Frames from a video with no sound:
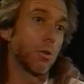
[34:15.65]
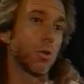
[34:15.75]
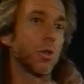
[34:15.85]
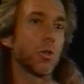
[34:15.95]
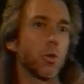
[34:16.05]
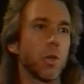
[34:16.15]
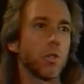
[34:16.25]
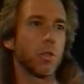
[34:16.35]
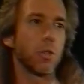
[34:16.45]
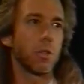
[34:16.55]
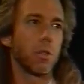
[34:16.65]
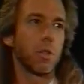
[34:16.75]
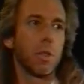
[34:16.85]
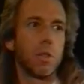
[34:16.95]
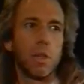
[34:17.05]
Those are your choices,
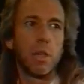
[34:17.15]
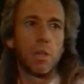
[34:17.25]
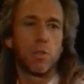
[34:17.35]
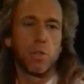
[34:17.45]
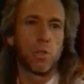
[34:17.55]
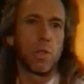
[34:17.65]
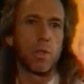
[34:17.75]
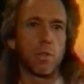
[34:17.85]
essentially.